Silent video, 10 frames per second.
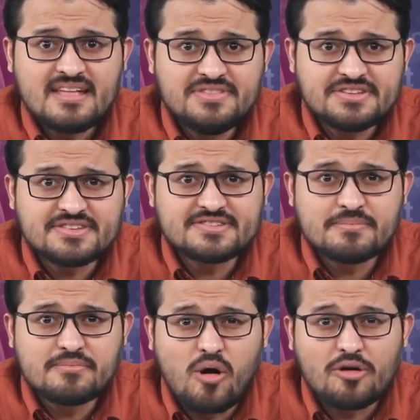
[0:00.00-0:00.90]
This is
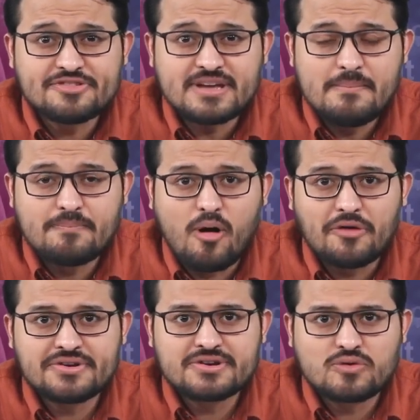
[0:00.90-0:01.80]
the most
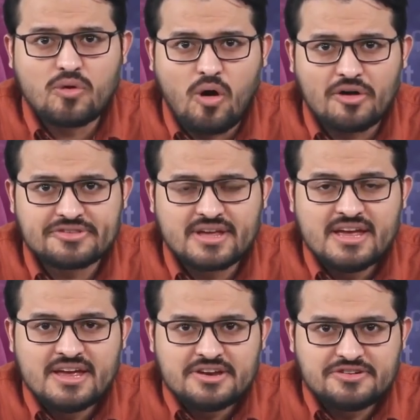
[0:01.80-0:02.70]
important cause
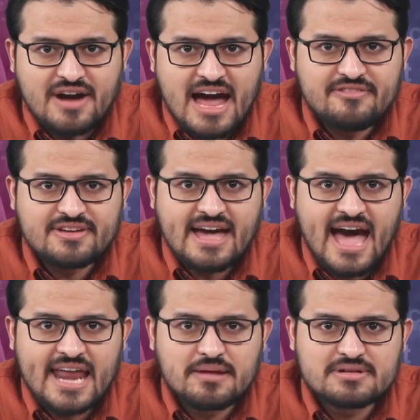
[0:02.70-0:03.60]
driving
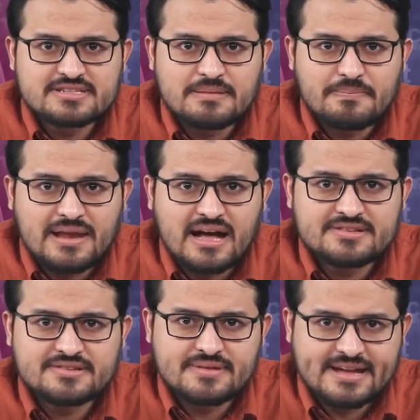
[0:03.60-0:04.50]
animals and
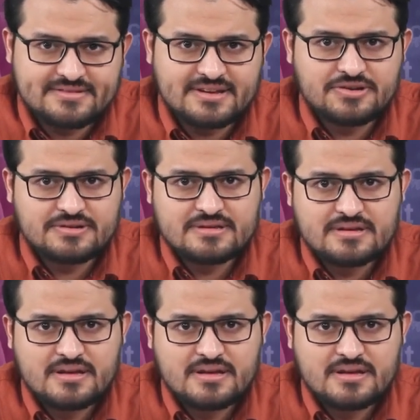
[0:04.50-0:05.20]
plants to extinction.